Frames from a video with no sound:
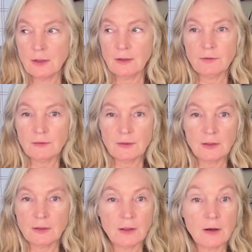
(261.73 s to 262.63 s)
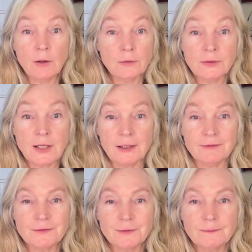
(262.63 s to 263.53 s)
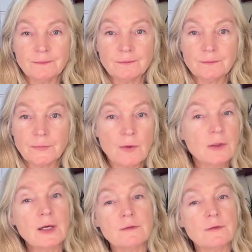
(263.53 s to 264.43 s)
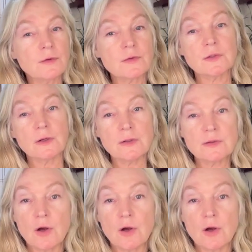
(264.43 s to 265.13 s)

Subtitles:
everything, all life, all stars,